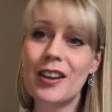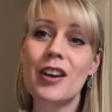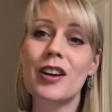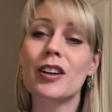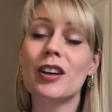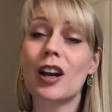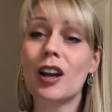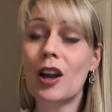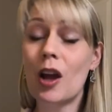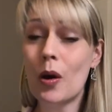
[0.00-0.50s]

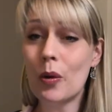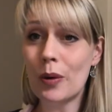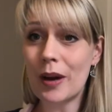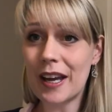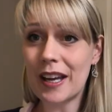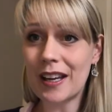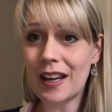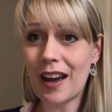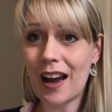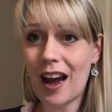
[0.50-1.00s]

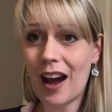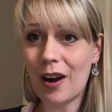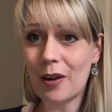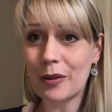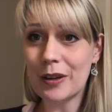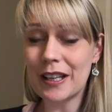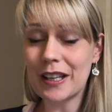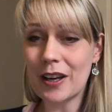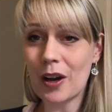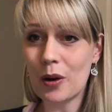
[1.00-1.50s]
Chloe, our
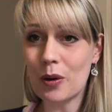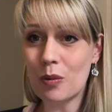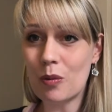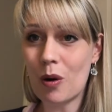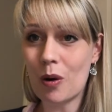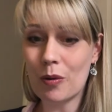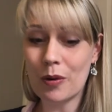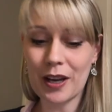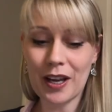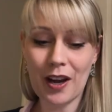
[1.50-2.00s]
eco
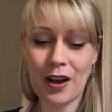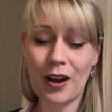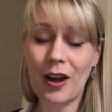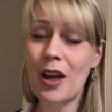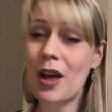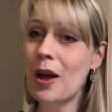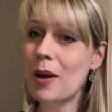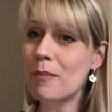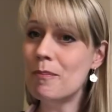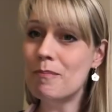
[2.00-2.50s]
warrior,
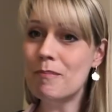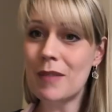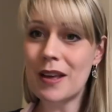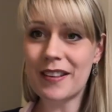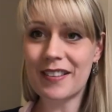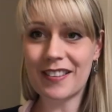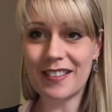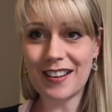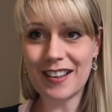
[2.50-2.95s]
Mr.